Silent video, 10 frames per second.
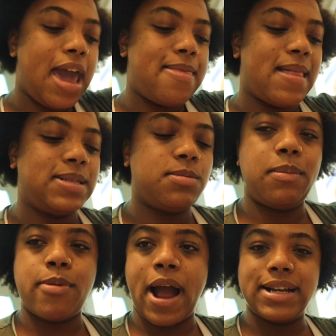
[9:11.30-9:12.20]
and that's what
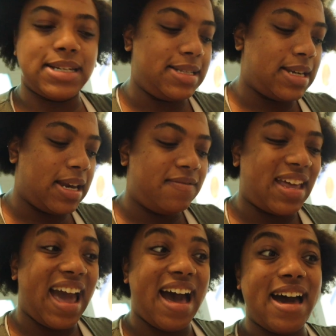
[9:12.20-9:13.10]
we practiced. And if
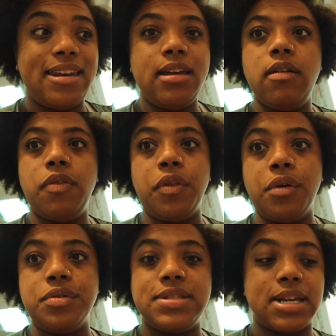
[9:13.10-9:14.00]
they had
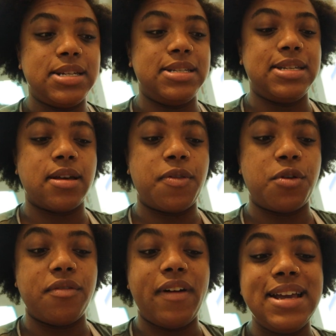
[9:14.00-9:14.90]
those sentences on
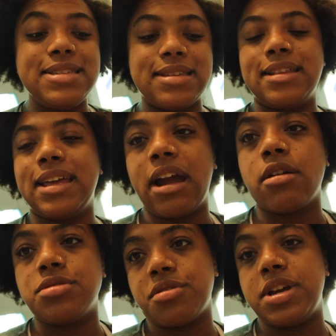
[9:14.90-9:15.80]
their device, like the
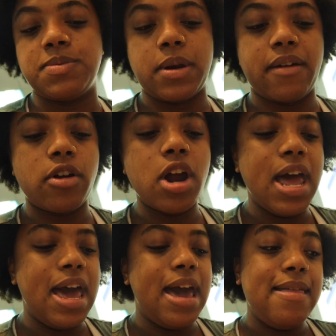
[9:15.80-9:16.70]
character is whatever,
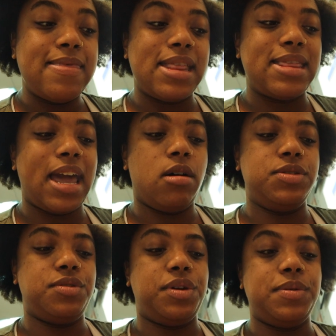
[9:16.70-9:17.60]
then they
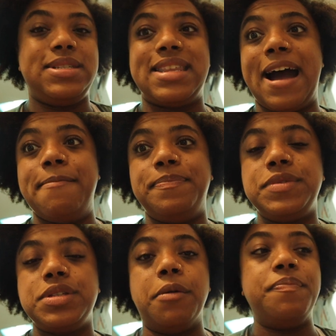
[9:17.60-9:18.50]
also used
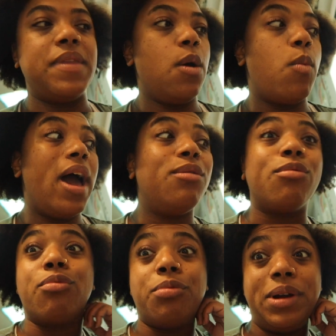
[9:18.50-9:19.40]
that. So it went
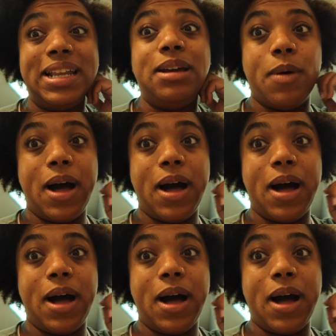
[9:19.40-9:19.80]
really